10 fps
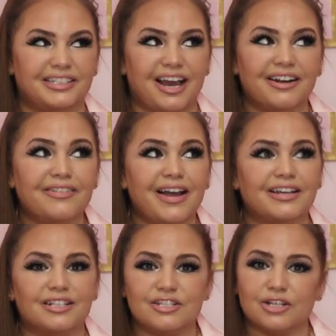kind of
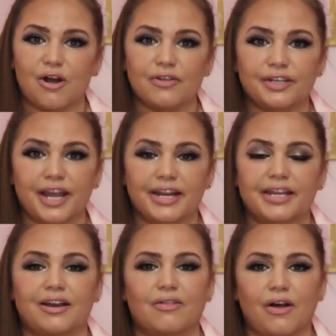like
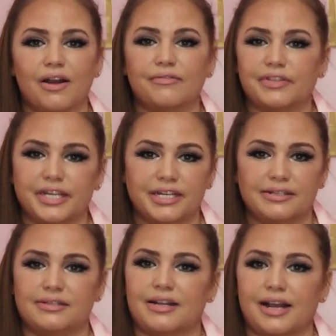consolidating a lot of things
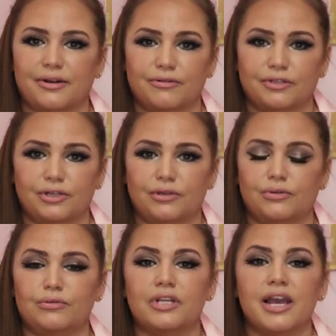that I don't
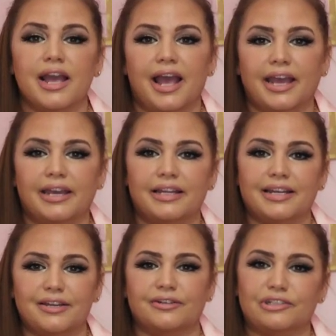use and
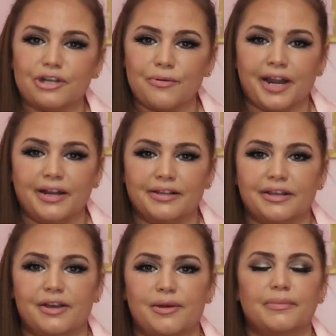either donating
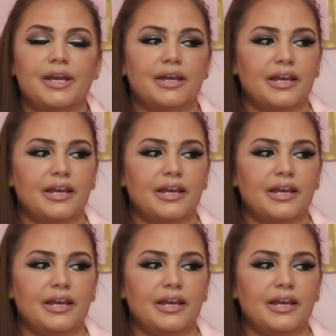them